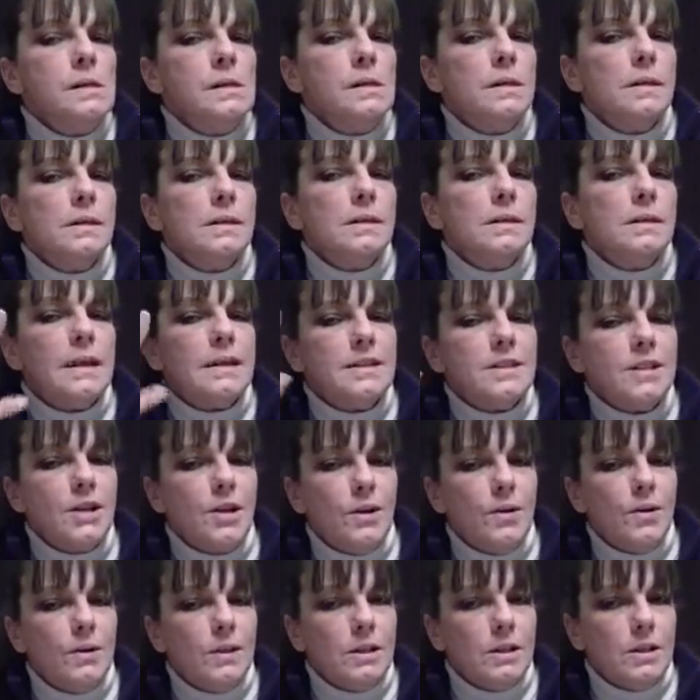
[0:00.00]
tend to
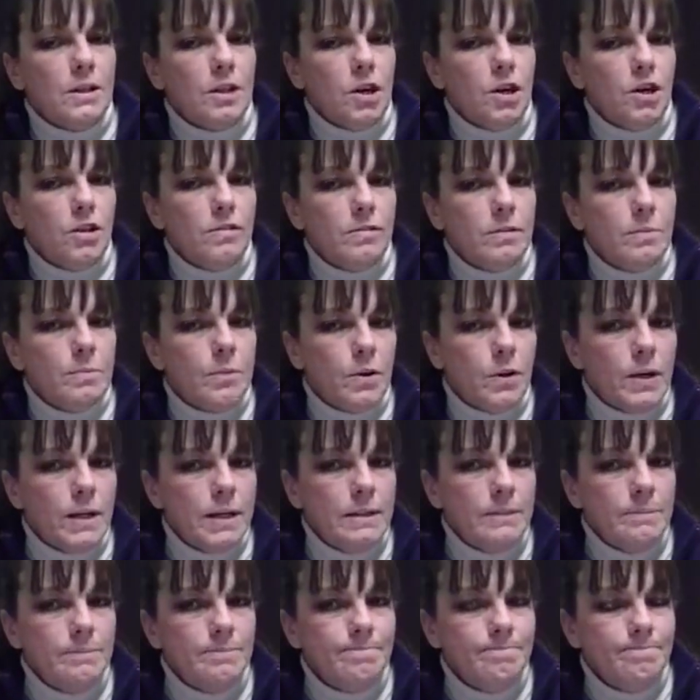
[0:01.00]
go a little overboard.
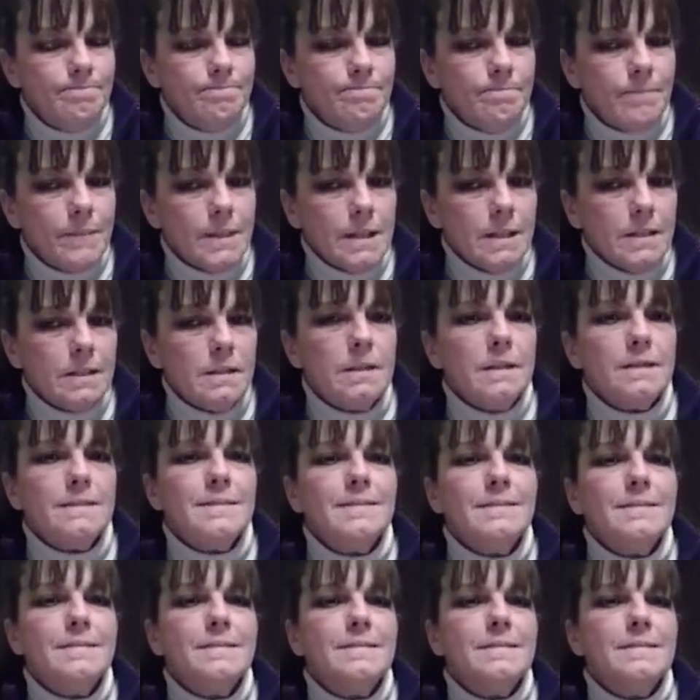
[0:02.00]
This
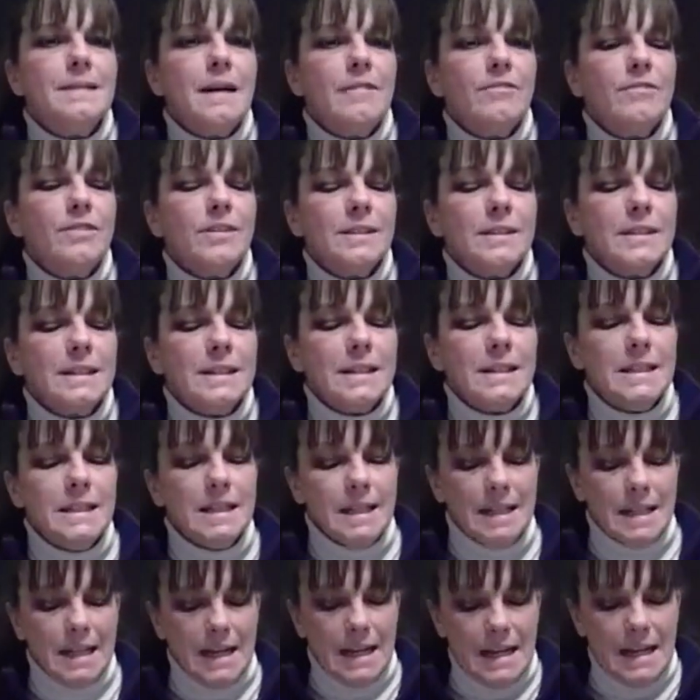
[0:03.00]
is definitely
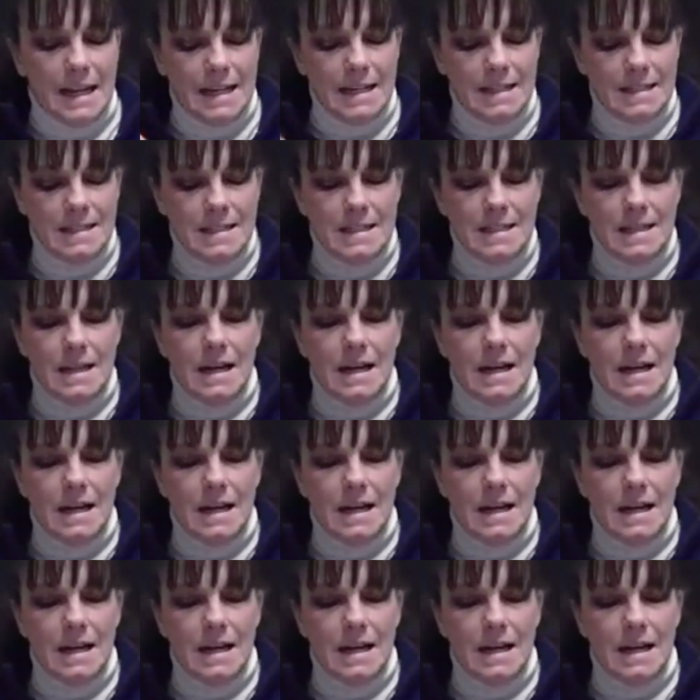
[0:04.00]
a case